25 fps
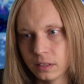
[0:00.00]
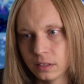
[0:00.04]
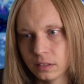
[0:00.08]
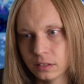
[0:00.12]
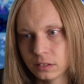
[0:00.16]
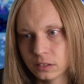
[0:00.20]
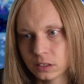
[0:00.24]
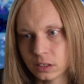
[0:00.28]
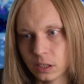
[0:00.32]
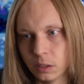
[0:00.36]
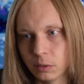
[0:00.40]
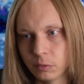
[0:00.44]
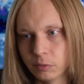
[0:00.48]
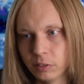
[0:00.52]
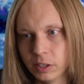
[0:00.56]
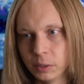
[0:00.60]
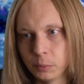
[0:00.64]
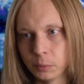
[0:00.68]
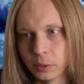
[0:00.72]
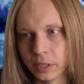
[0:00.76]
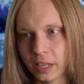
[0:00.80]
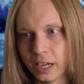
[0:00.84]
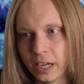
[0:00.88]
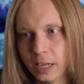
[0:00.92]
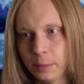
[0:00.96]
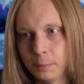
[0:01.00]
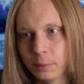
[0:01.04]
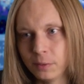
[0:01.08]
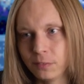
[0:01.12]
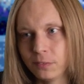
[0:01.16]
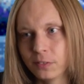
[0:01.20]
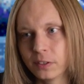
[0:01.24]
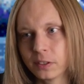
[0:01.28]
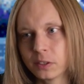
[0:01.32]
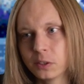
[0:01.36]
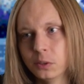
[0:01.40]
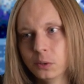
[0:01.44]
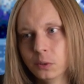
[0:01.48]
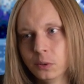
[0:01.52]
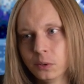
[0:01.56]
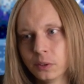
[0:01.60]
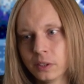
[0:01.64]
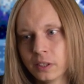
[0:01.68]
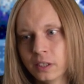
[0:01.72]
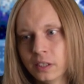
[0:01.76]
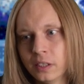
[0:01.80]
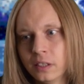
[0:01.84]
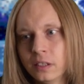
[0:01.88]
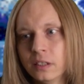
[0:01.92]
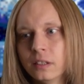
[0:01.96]
So I really want to aim it for the
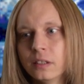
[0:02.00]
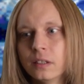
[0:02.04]
corner.